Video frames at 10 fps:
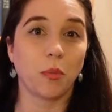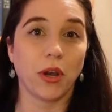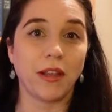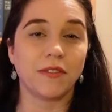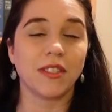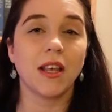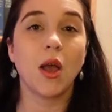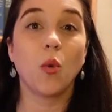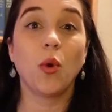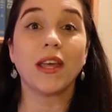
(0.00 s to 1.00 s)
briefs
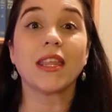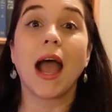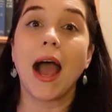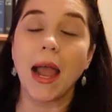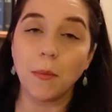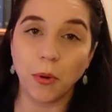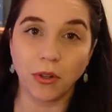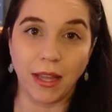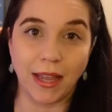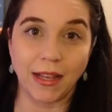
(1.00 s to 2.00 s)
with
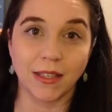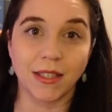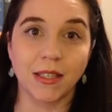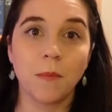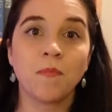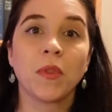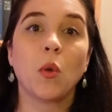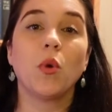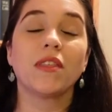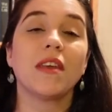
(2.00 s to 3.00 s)
hyperlinks
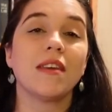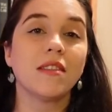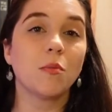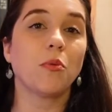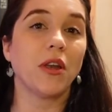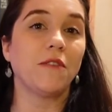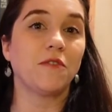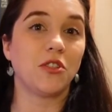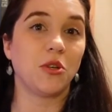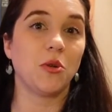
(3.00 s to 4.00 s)
within the
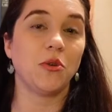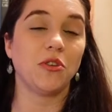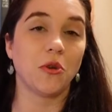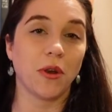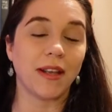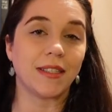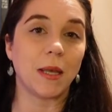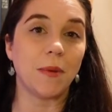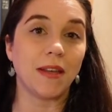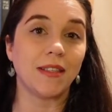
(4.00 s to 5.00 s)
brief to your
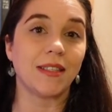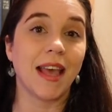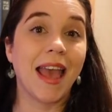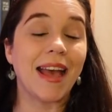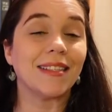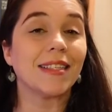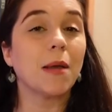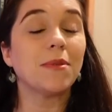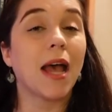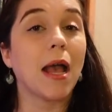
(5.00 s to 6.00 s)
exhibits, and
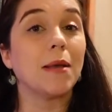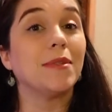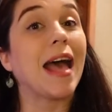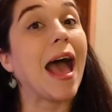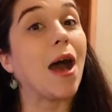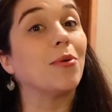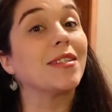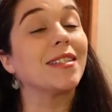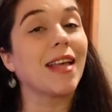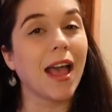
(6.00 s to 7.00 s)
sometimes
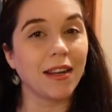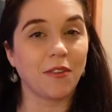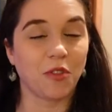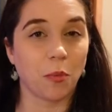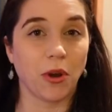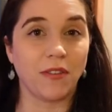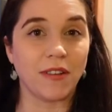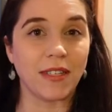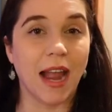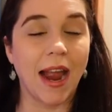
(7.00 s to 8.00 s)
outside of the brief
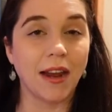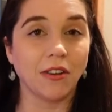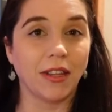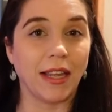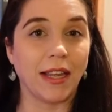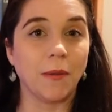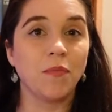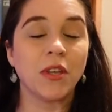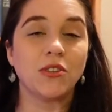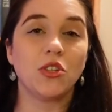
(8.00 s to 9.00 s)
entirely
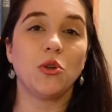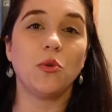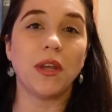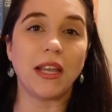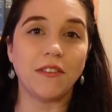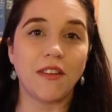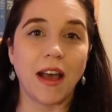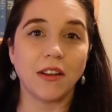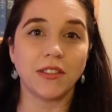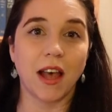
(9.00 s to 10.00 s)
to
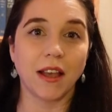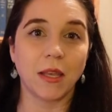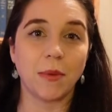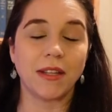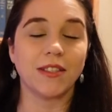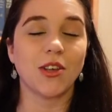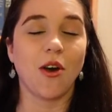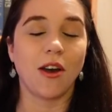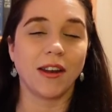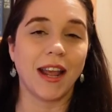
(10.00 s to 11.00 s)
e-file documents
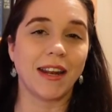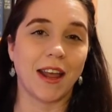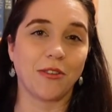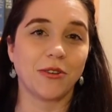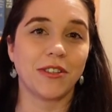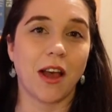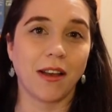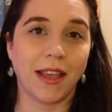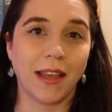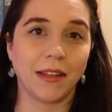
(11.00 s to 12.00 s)
on another
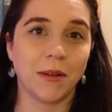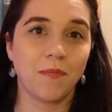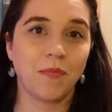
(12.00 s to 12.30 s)
docket.